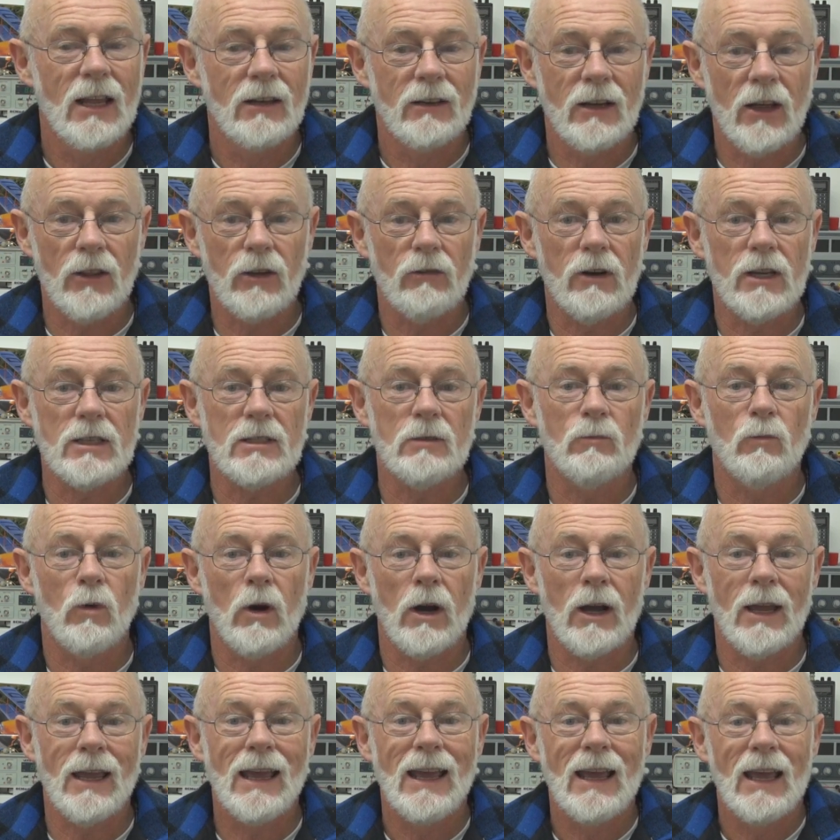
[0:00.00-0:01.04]
Another reason
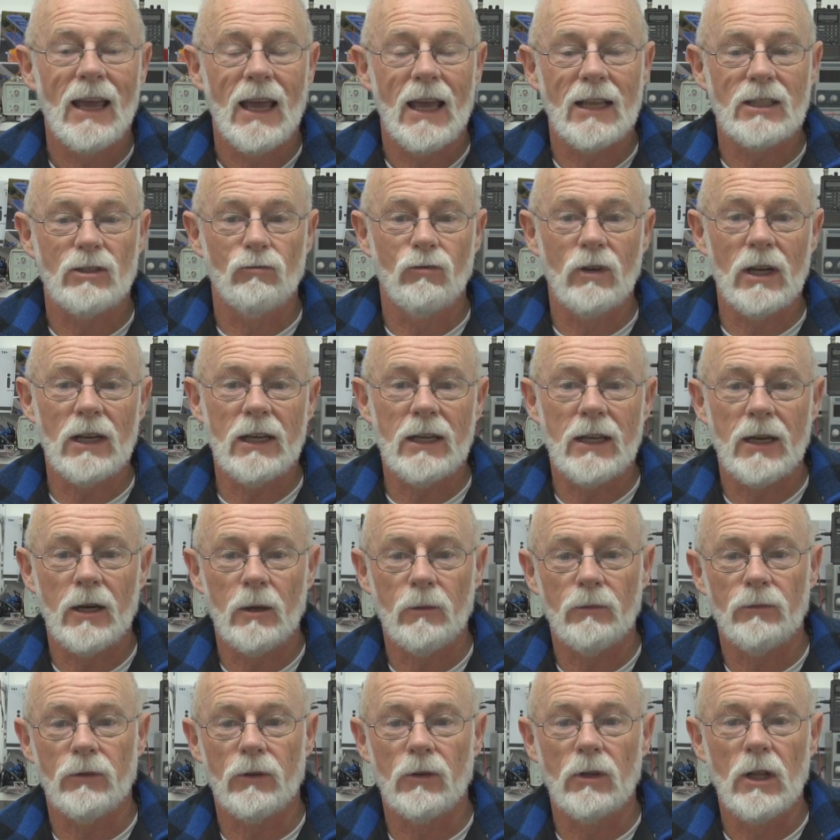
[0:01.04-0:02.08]
why it's really
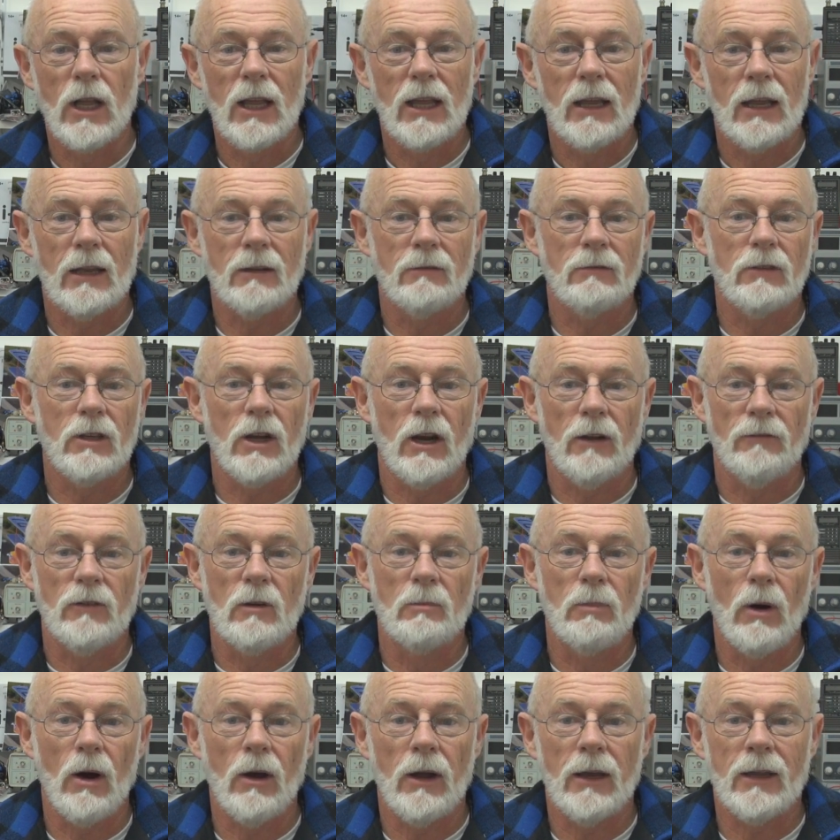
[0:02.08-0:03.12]
helpful, and if you're
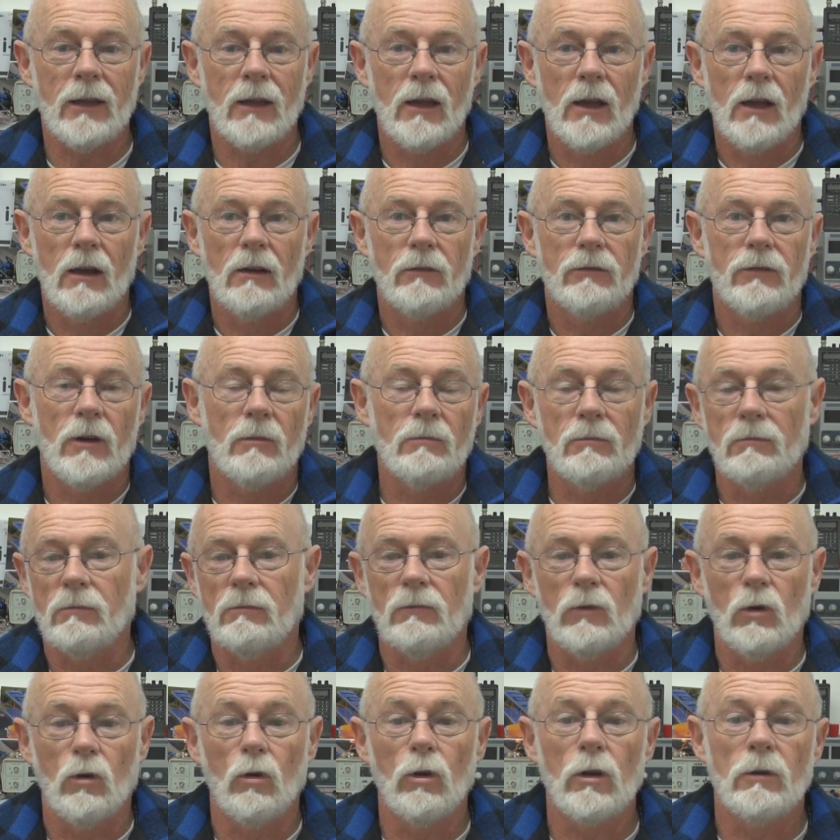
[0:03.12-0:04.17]
buying from
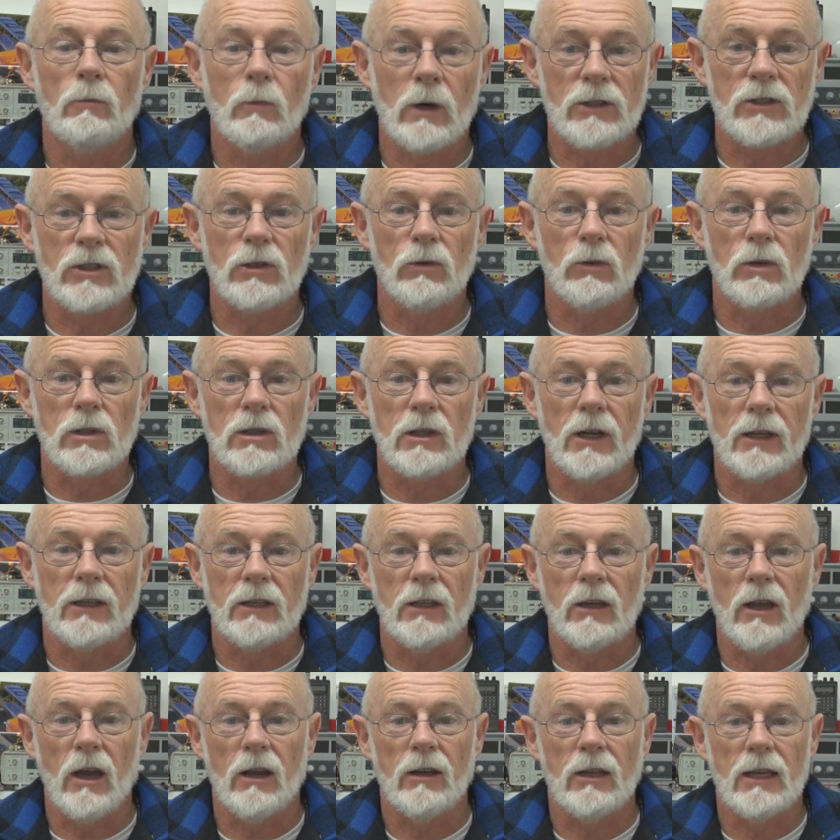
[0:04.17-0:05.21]
all in one source, like
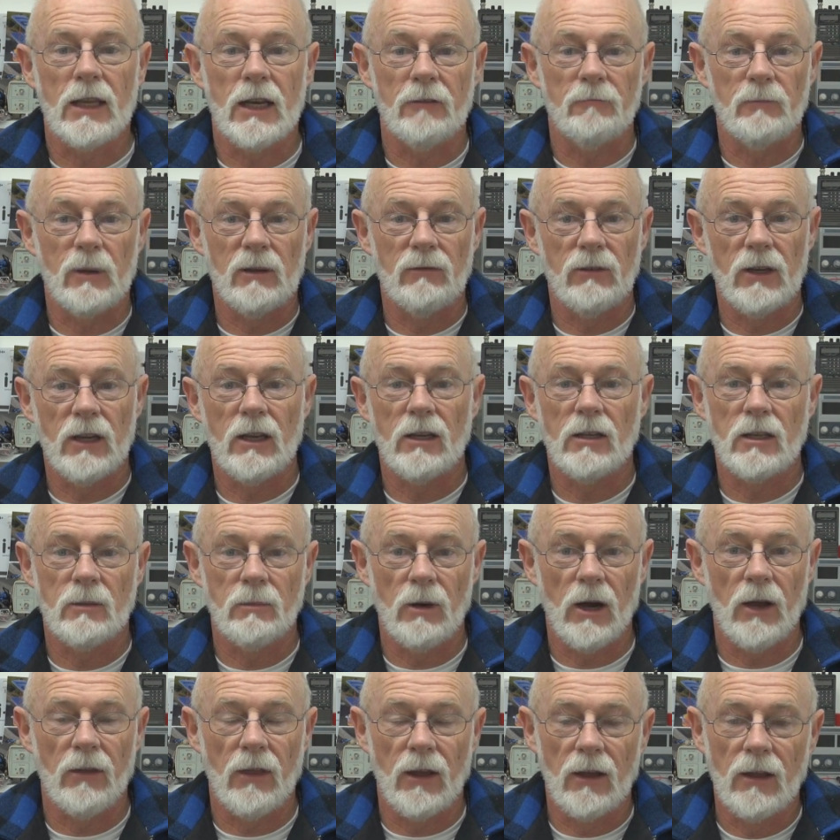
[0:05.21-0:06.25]
you go to get FPV and you
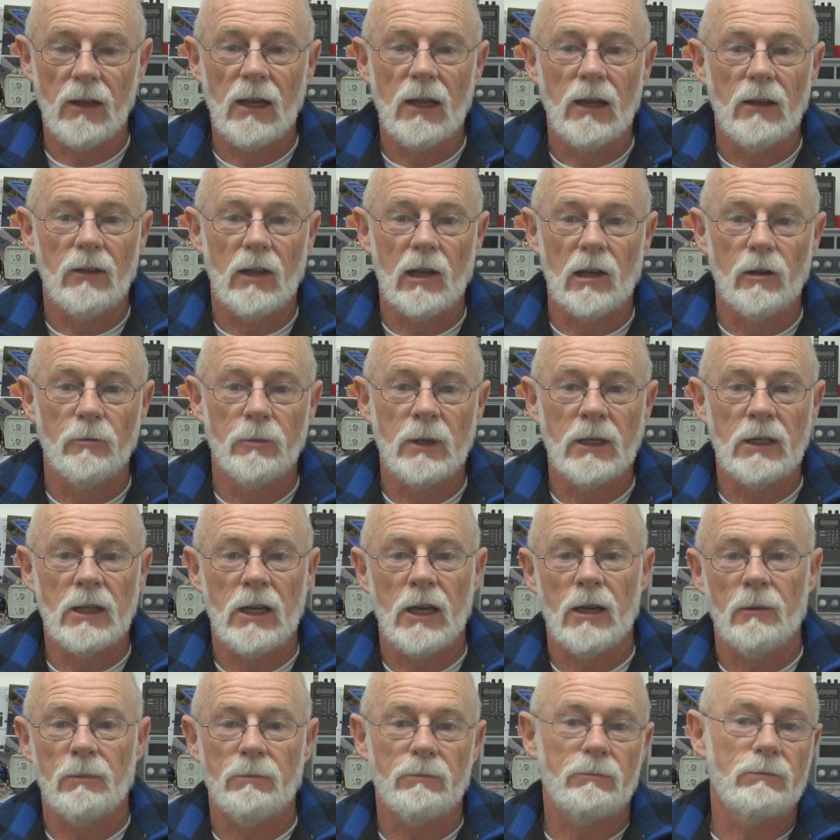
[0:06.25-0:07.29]
buy the
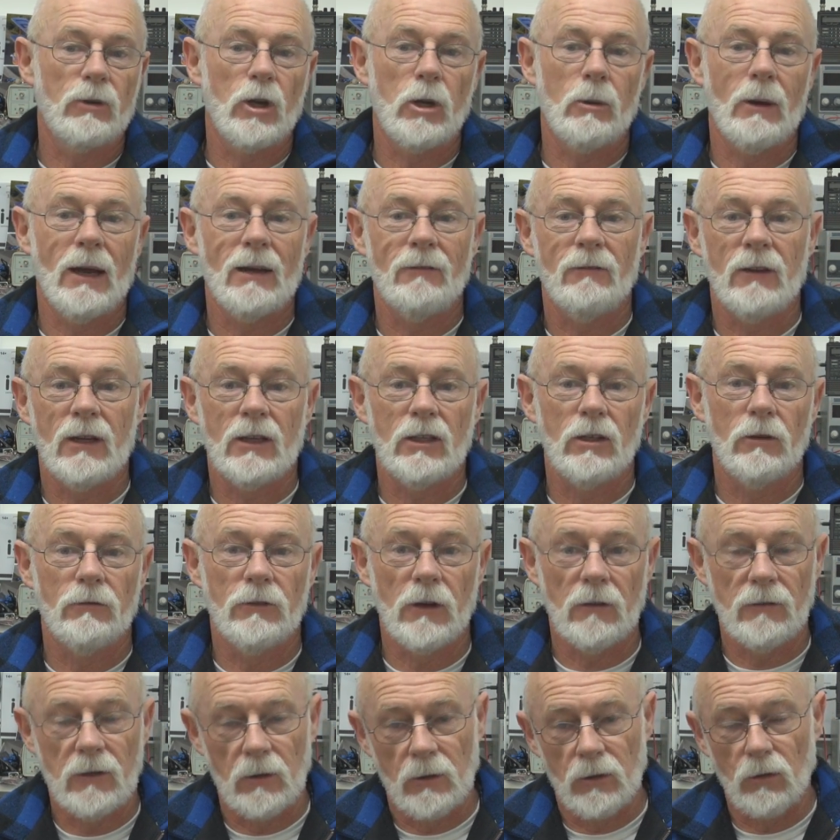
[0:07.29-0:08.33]
Luminaire
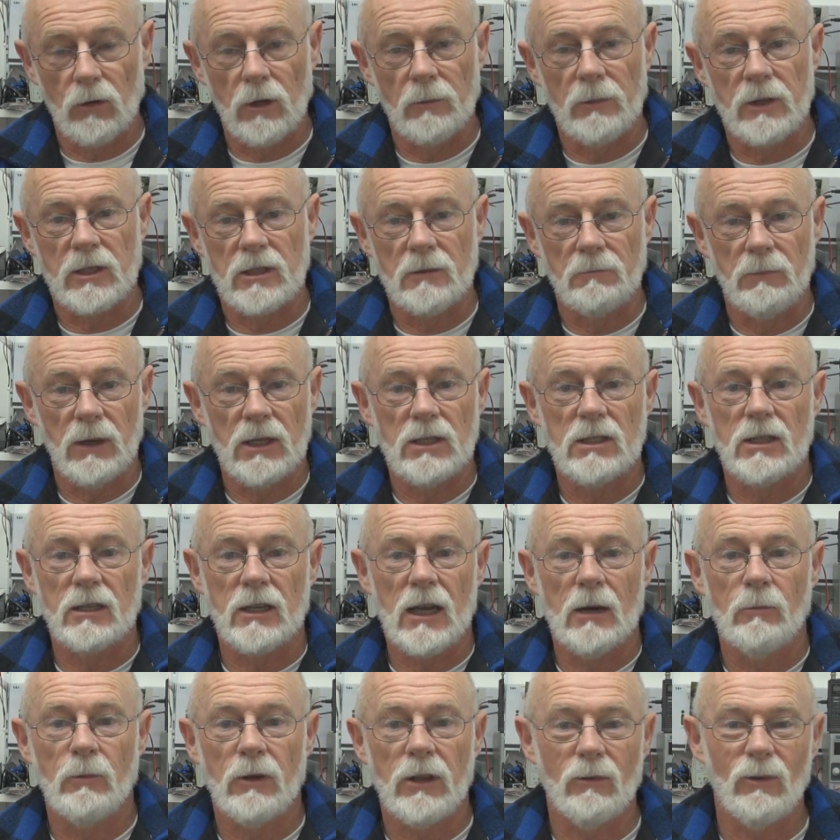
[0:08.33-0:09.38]
QAV250 with all the bits and pieces that
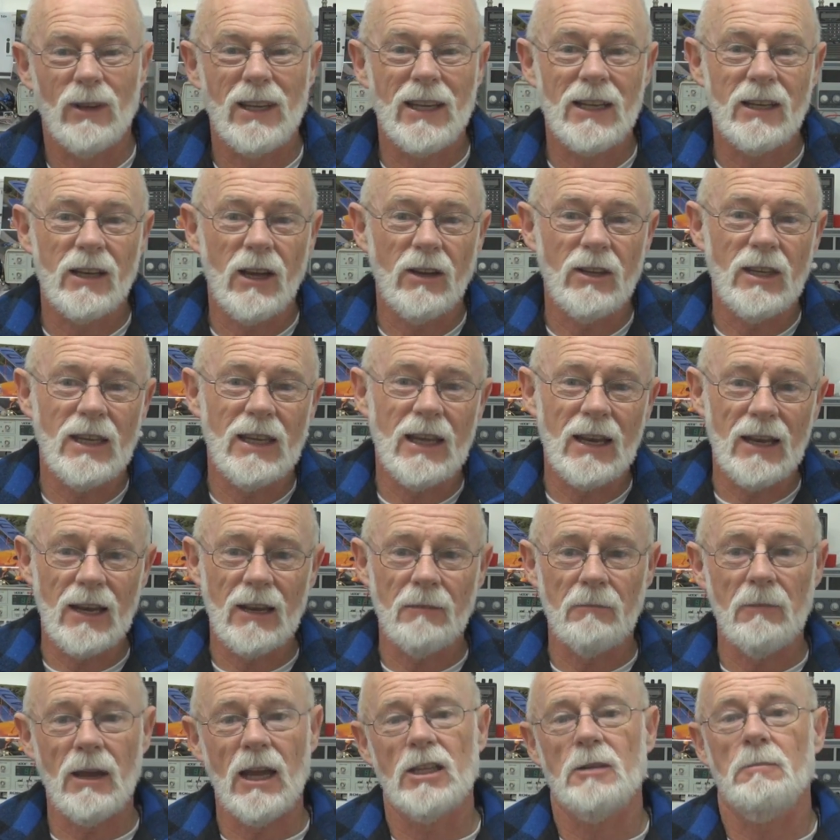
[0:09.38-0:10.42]
come with it, well, you're getting
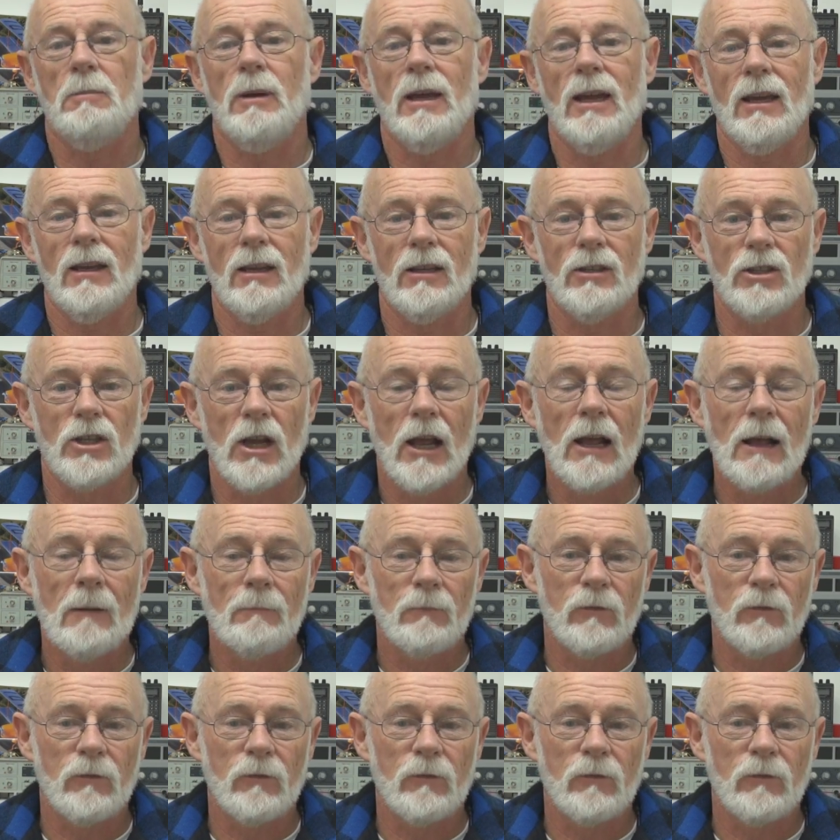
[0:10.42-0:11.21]
a matched package.